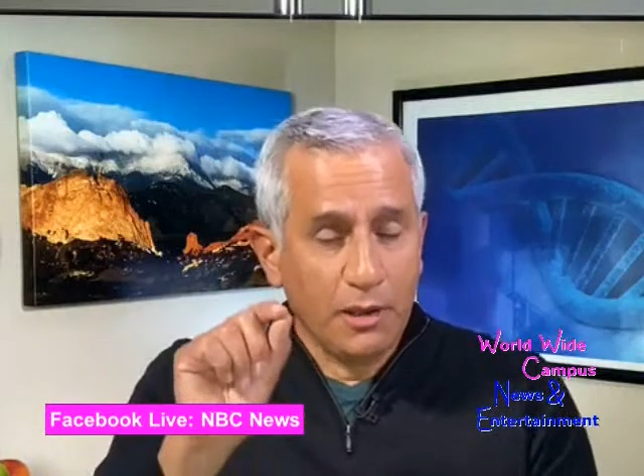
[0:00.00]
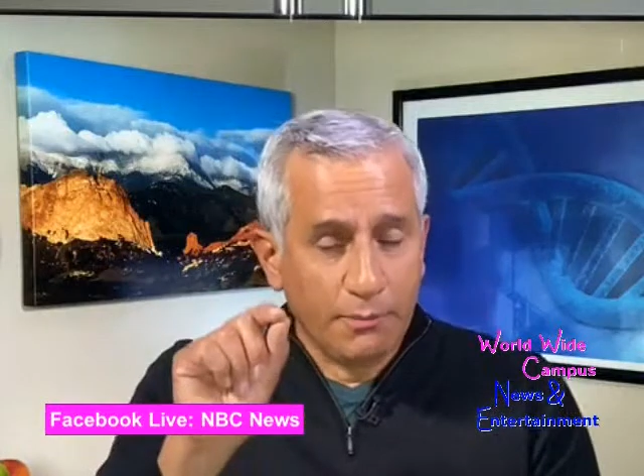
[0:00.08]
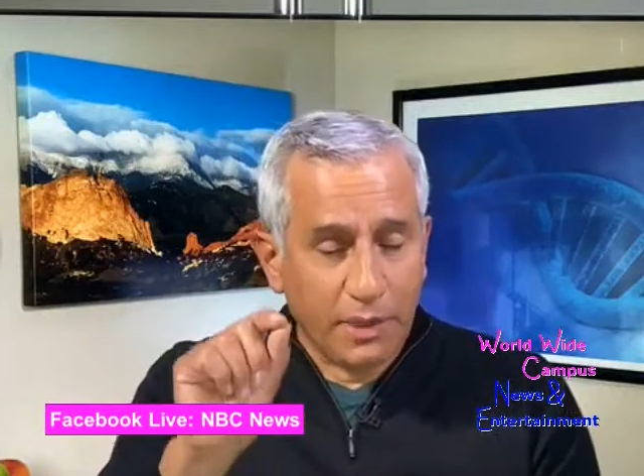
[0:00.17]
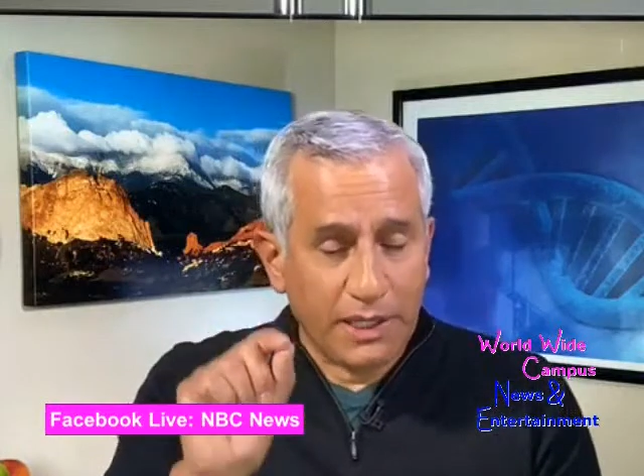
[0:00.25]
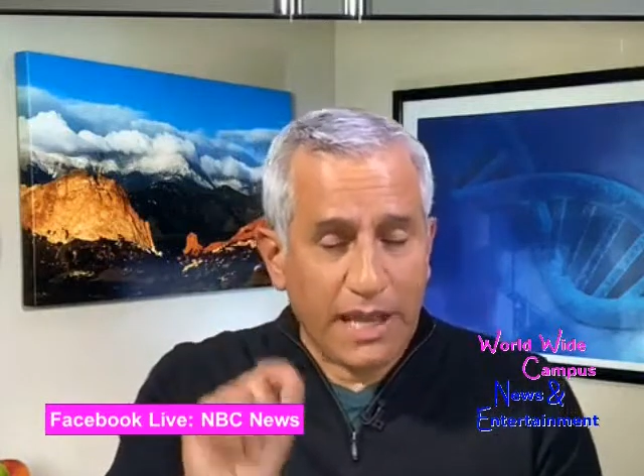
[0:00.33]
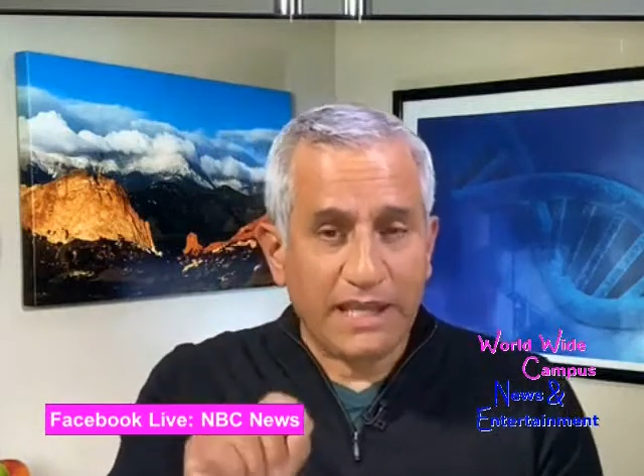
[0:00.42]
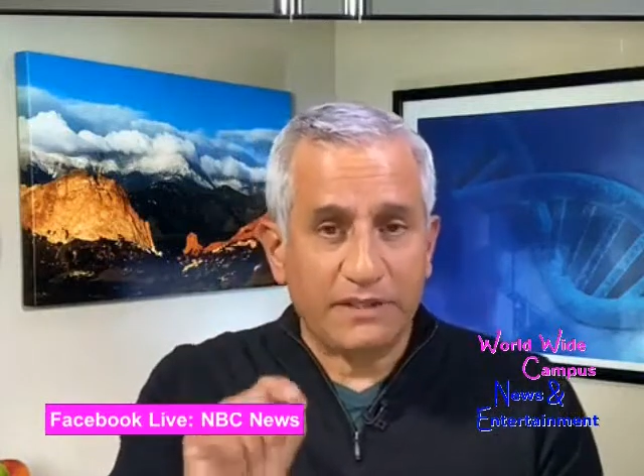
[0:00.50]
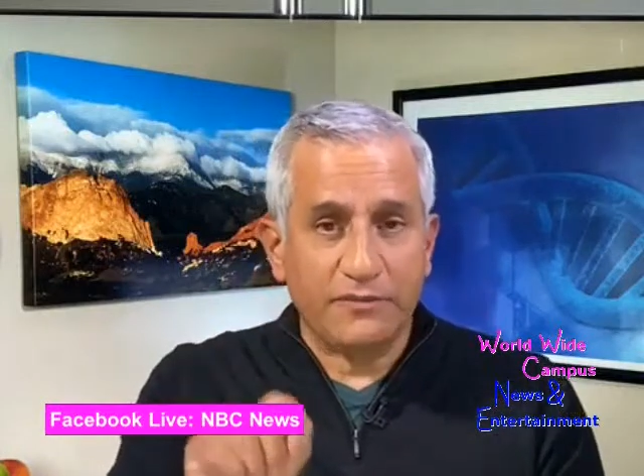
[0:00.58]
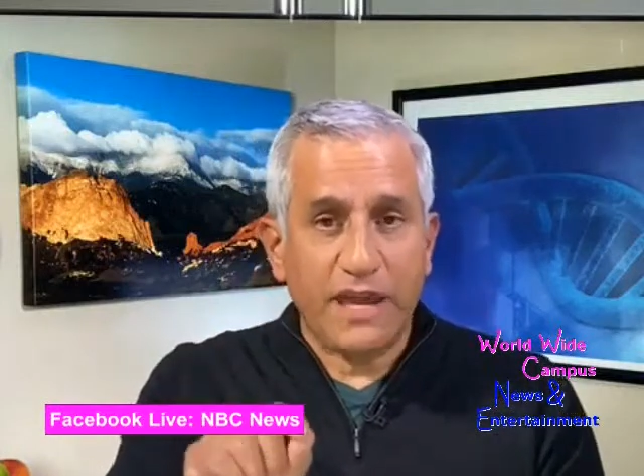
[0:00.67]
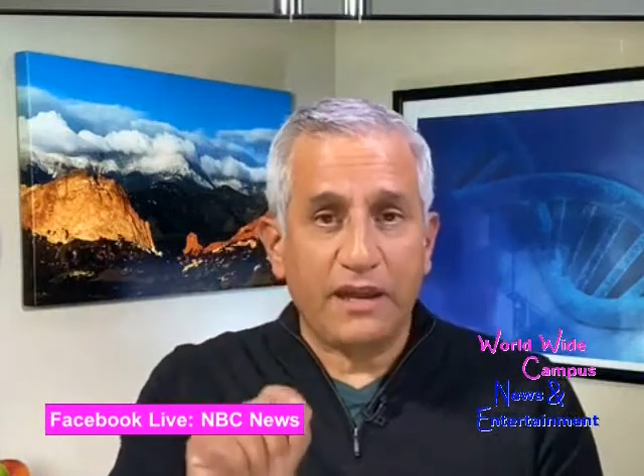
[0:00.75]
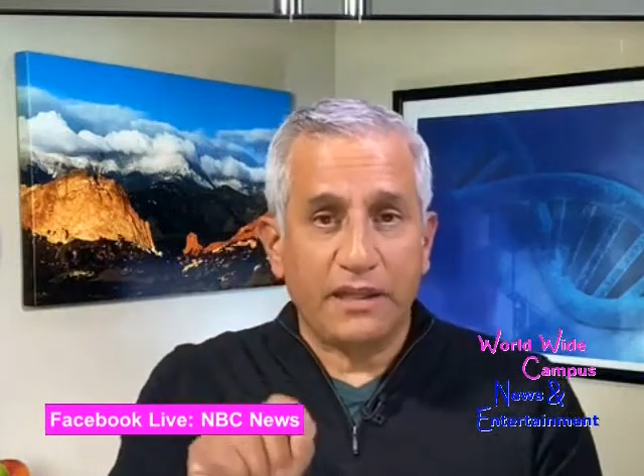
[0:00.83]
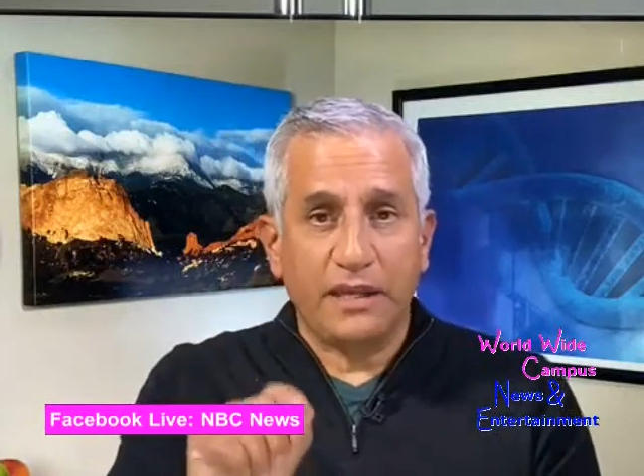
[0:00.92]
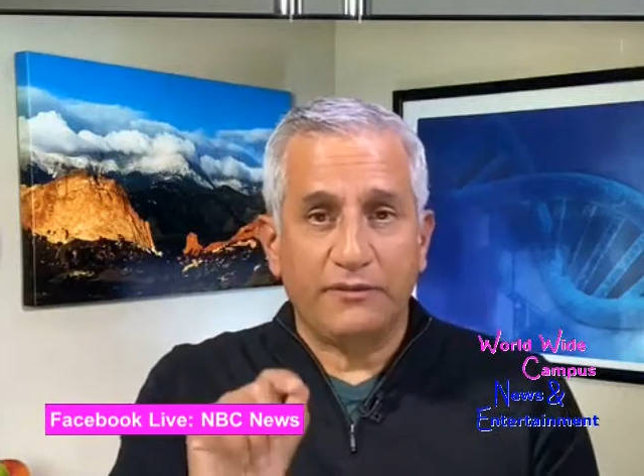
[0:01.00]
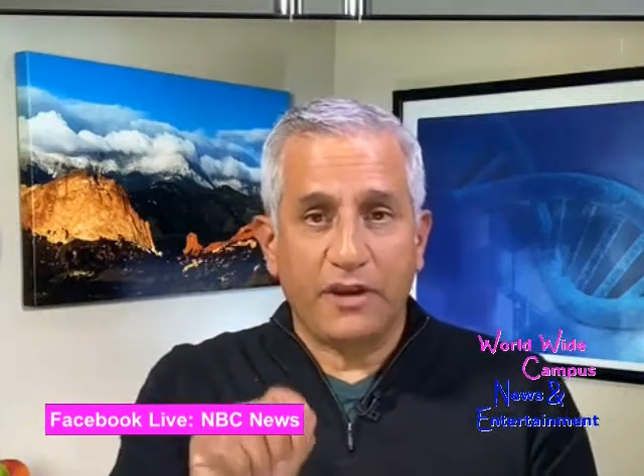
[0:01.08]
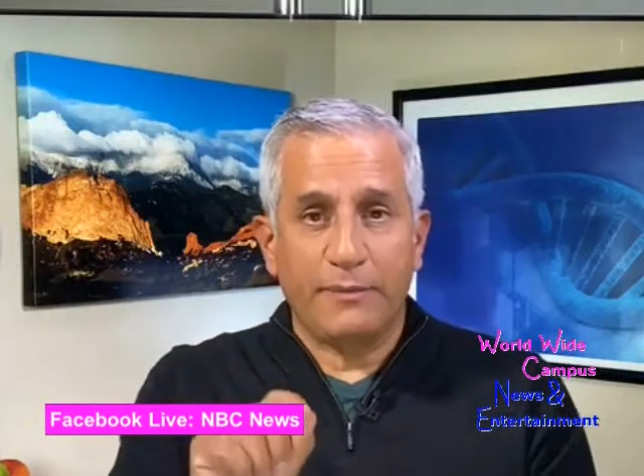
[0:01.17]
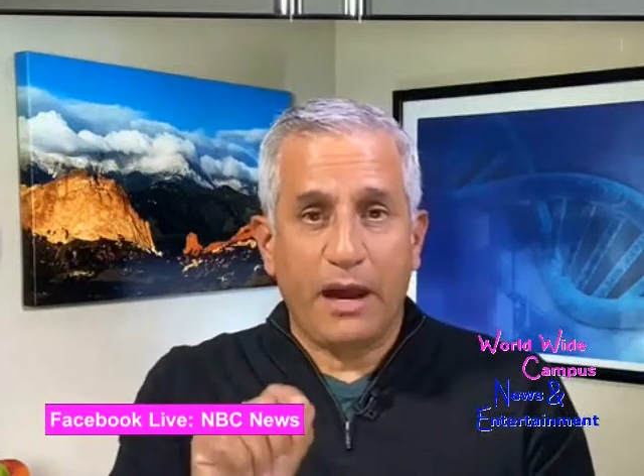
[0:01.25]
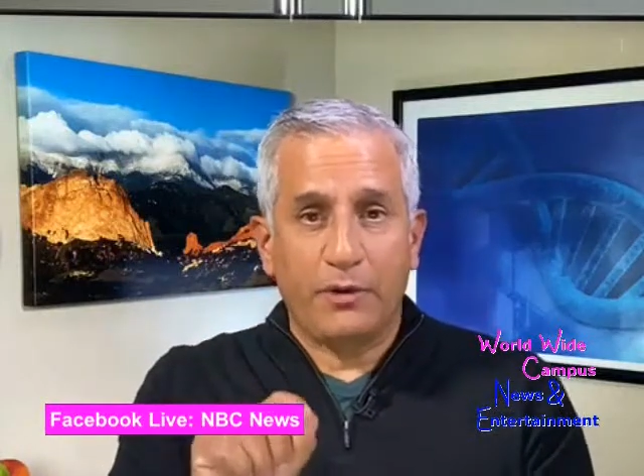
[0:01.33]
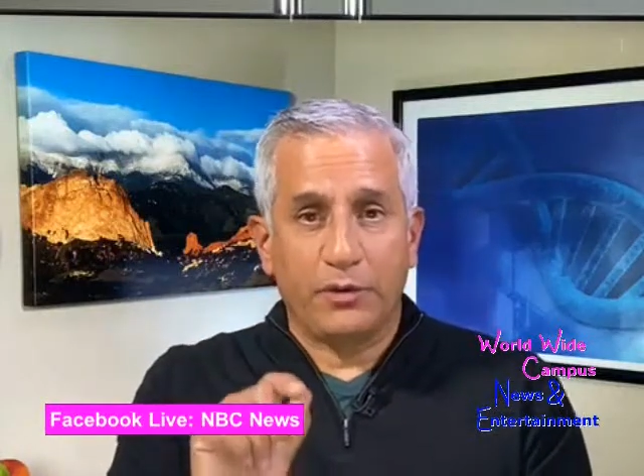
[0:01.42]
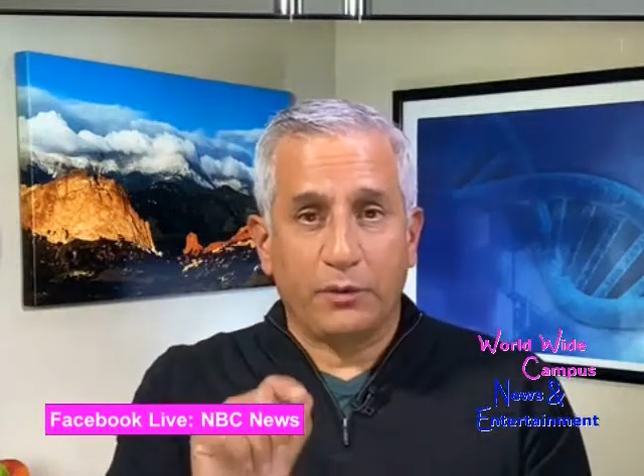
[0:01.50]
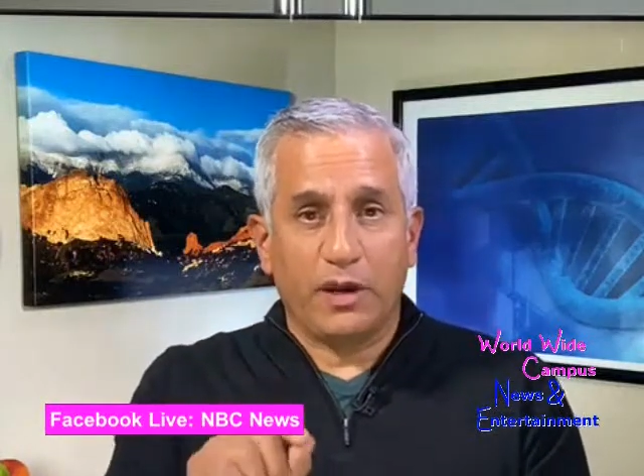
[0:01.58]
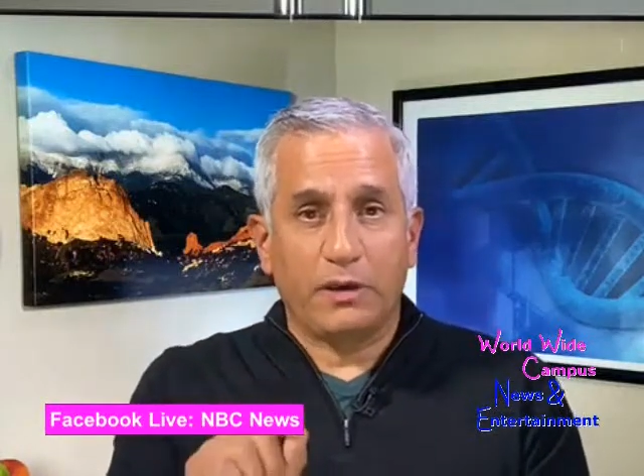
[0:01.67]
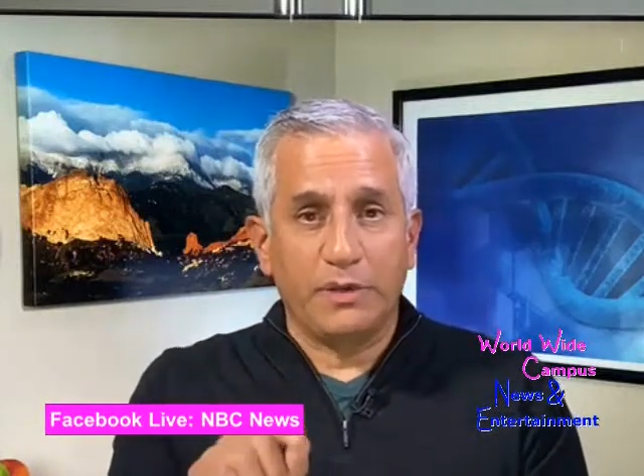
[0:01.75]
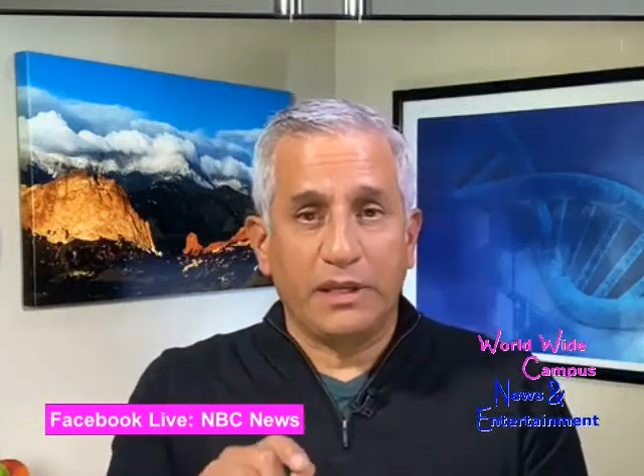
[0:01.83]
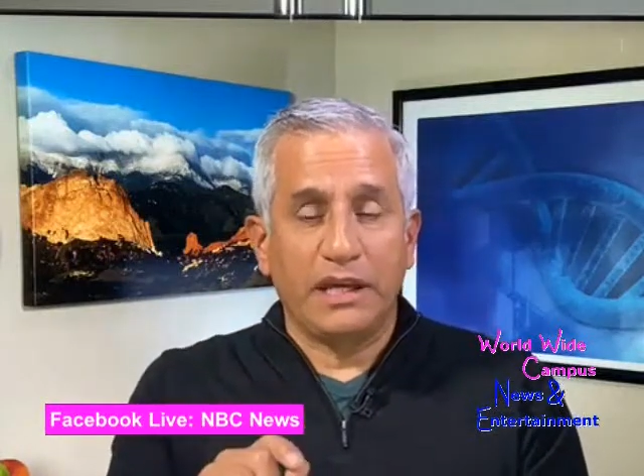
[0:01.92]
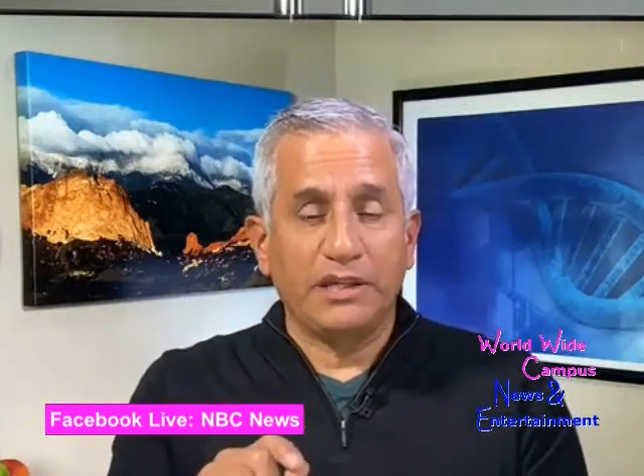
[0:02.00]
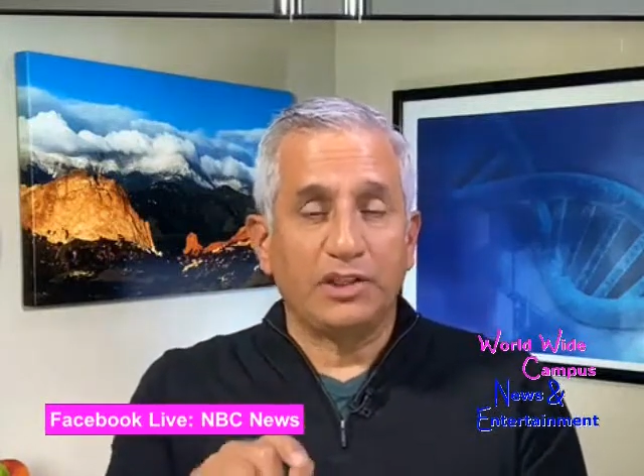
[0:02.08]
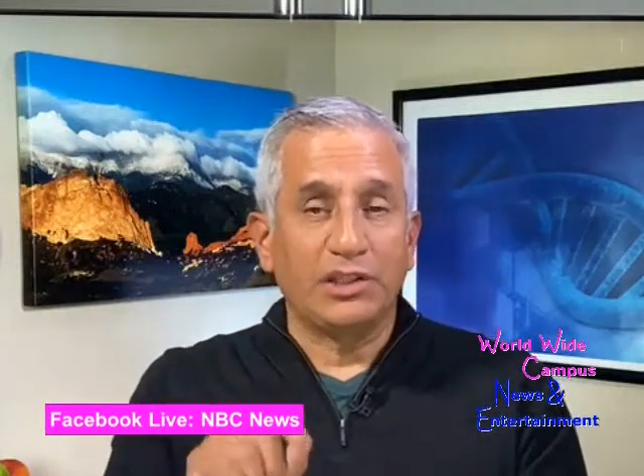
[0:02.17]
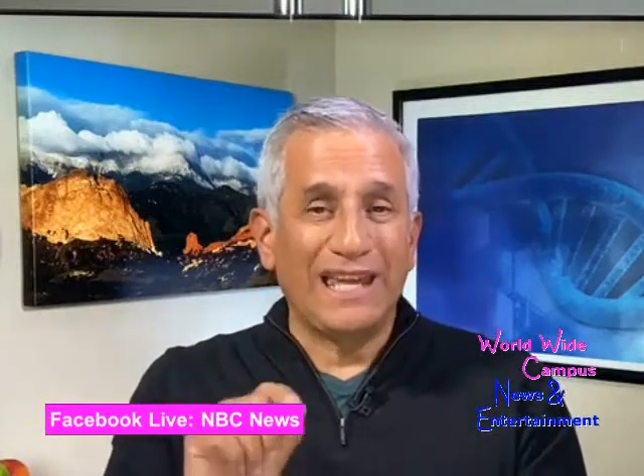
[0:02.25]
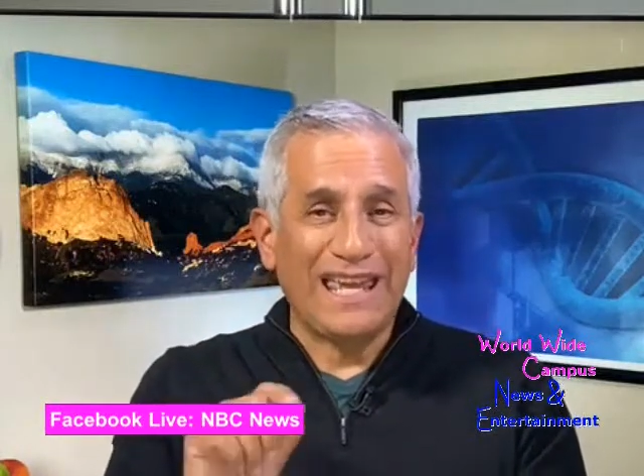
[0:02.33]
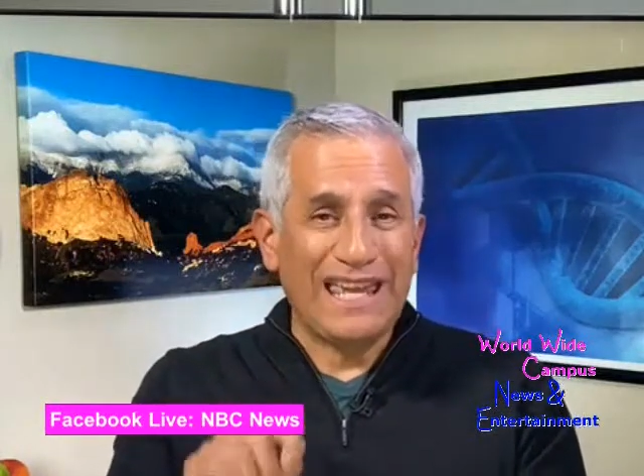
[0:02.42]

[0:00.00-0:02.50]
but as of now, they have come out with a recommendation.